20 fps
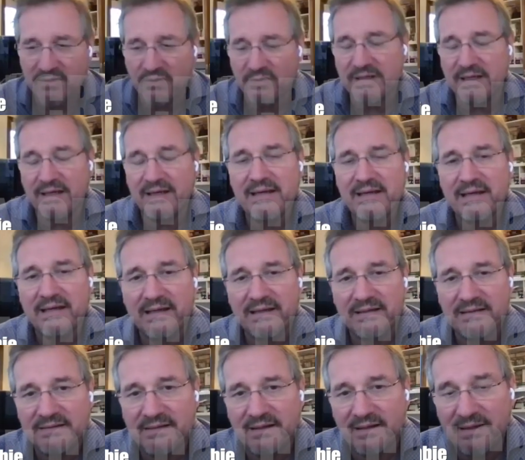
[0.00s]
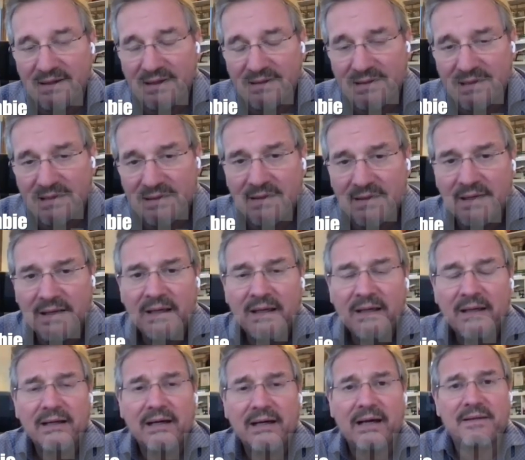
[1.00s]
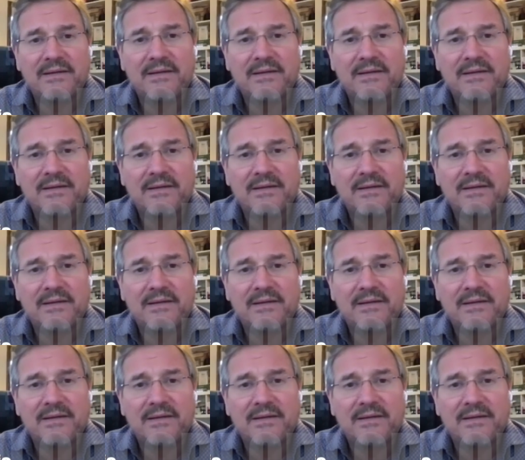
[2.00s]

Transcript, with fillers: Okay, and uh, and then uh,